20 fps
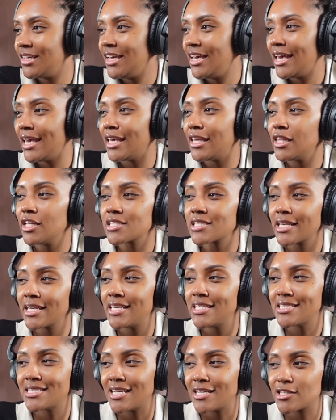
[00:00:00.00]
He looks like
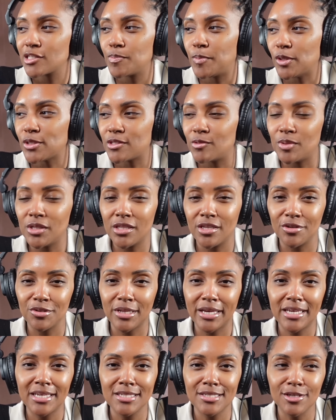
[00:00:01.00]
he's not supposed to be there.
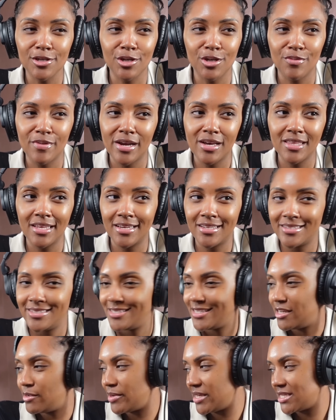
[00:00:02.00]
Like, he's looking around like, does
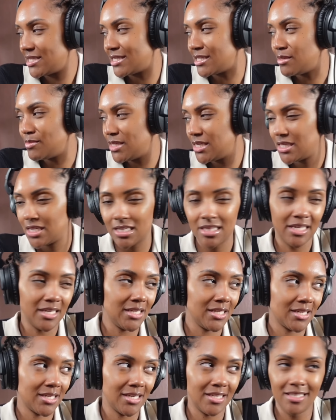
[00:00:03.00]
anybody see me? Can
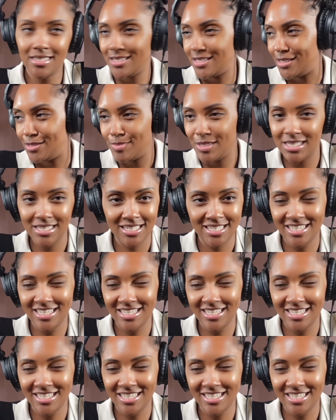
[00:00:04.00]
they see me?